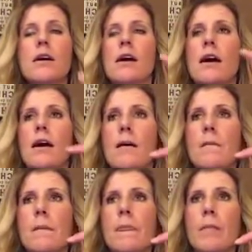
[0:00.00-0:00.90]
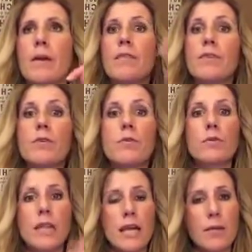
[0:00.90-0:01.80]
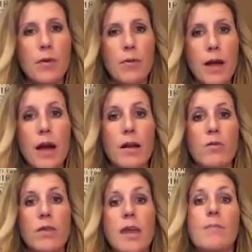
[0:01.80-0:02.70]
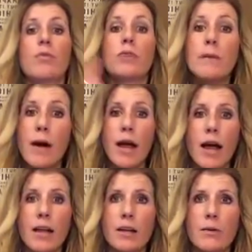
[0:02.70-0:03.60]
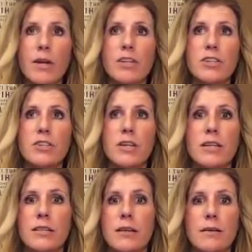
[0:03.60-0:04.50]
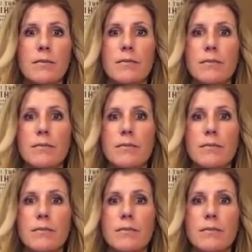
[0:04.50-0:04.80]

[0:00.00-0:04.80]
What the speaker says: But if you take a probiotic with a prebiotic, which is a